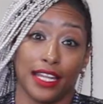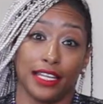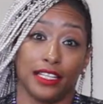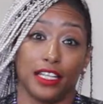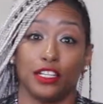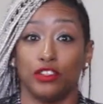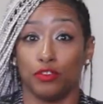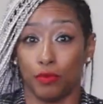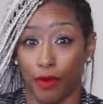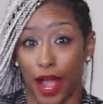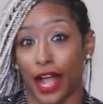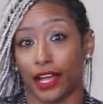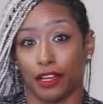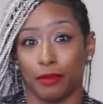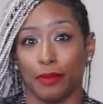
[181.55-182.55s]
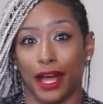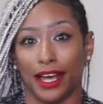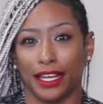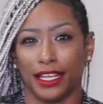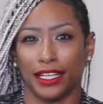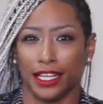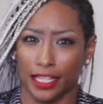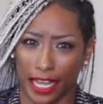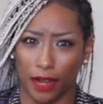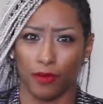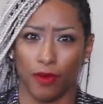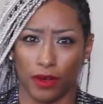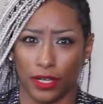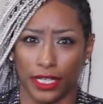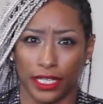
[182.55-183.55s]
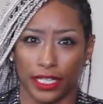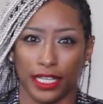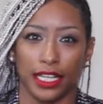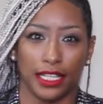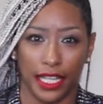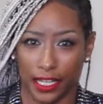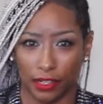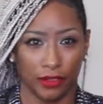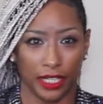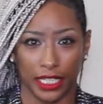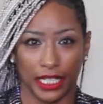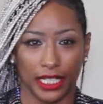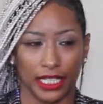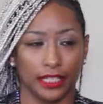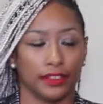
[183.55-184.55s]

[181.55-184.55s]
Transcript: it and you bragging about it and they want it and they don't get it.